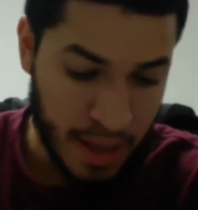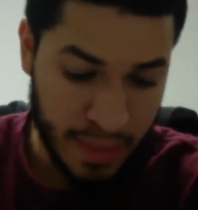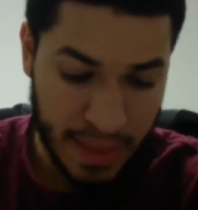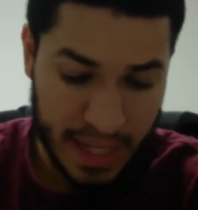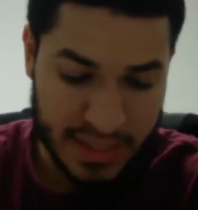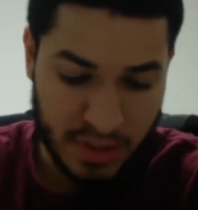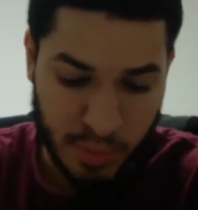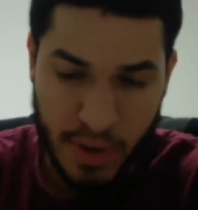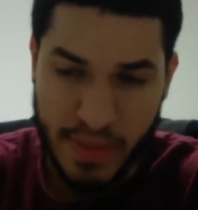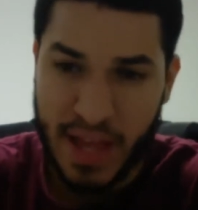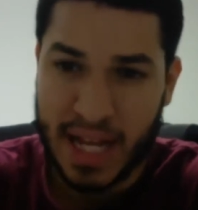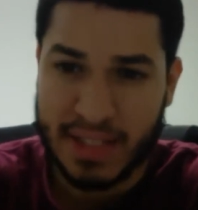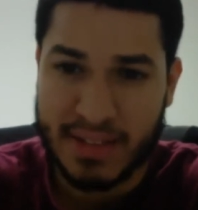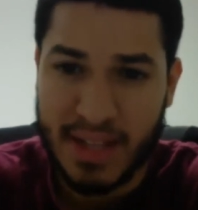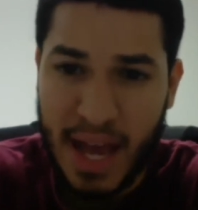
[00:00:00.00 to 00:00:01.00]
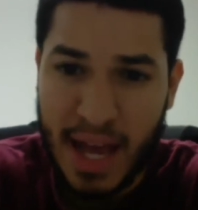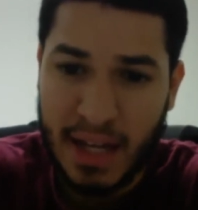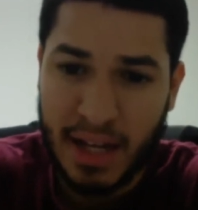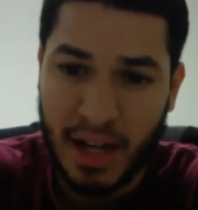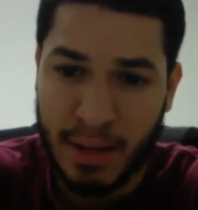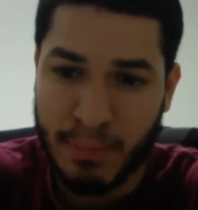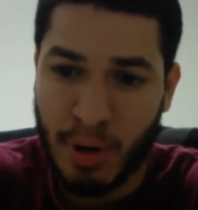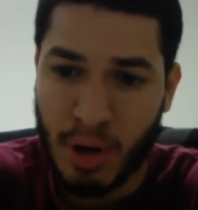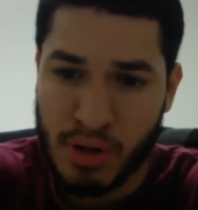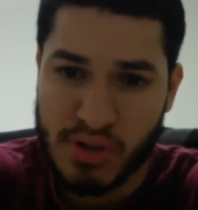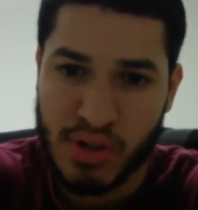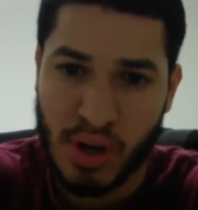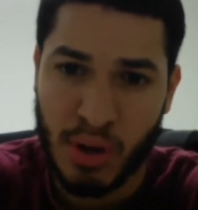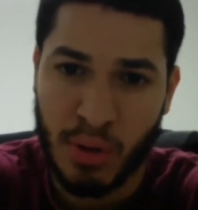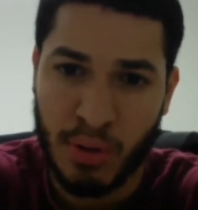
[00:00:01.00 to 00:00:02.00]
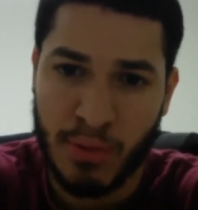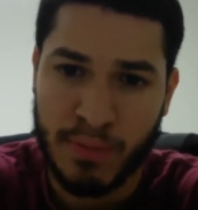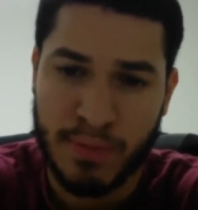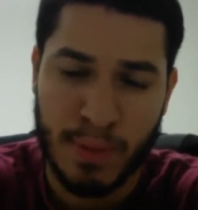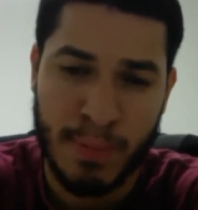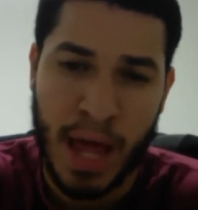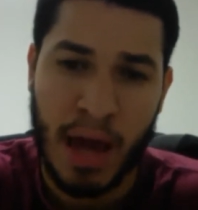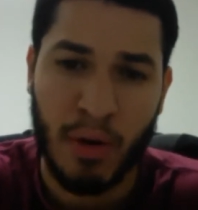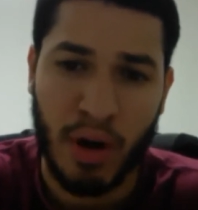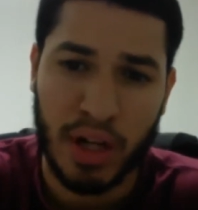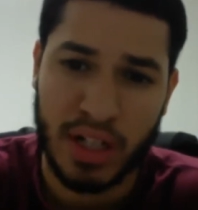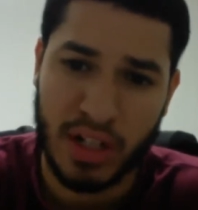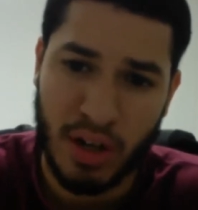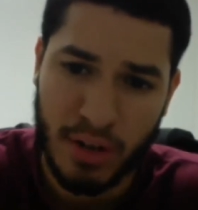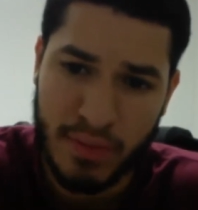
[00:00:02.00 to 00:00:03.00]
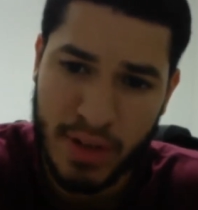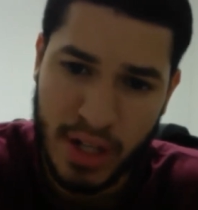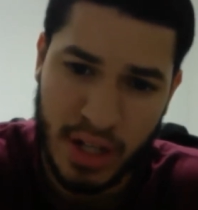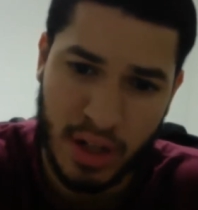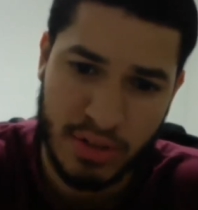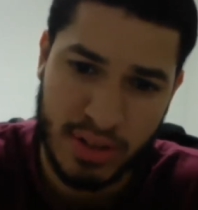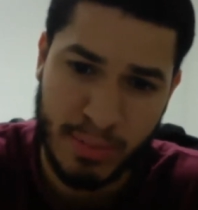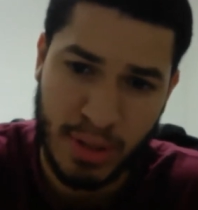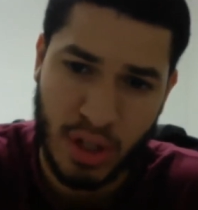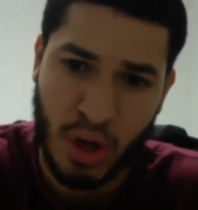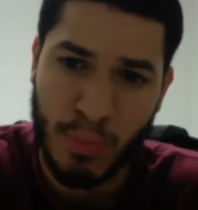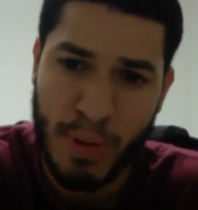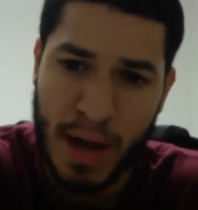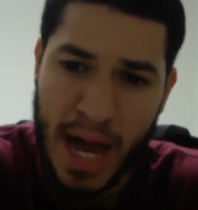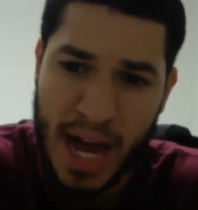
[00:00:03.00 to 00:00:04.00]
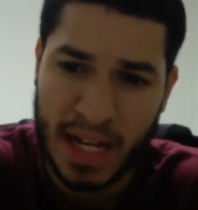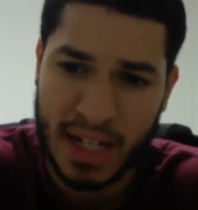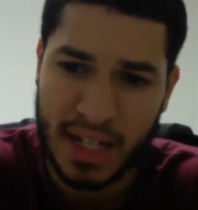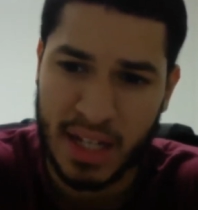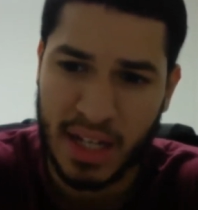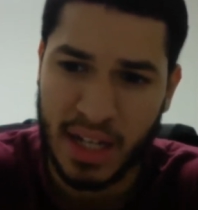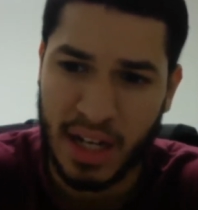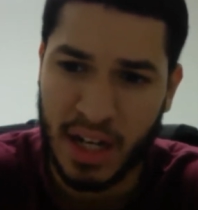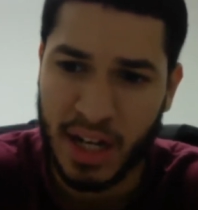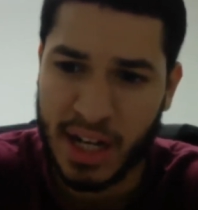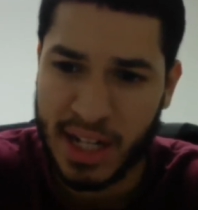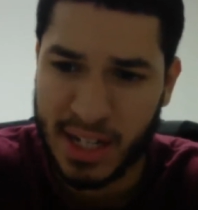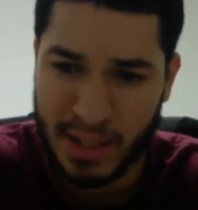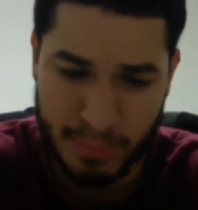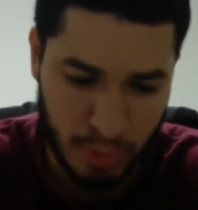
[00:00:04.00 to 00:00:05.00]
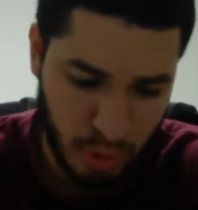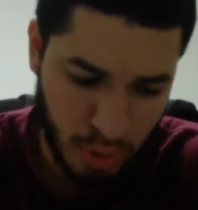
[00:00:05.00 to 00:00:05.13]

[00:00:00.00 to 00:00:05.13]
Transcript: that's where that's at. Also, from now on in our videos, I'm going to go back and I'm